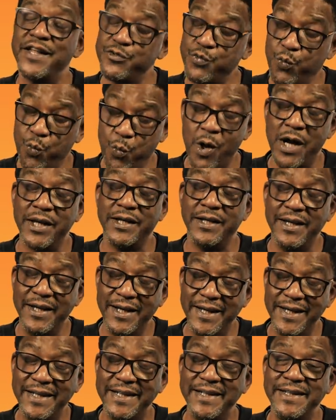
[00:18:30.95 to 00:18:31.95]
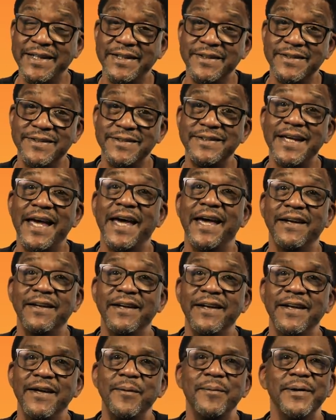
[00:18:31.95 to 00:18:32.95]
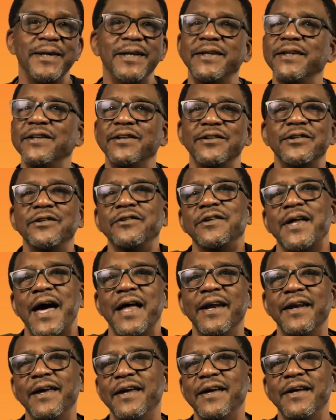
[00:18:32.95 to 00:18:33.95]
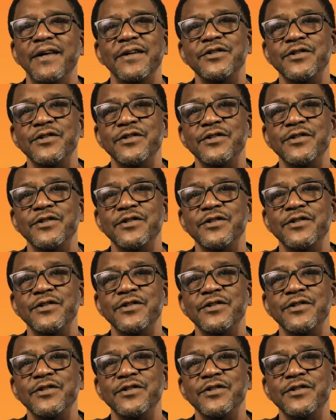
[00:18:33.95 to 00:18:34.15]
That's what he said. But he didn't do that.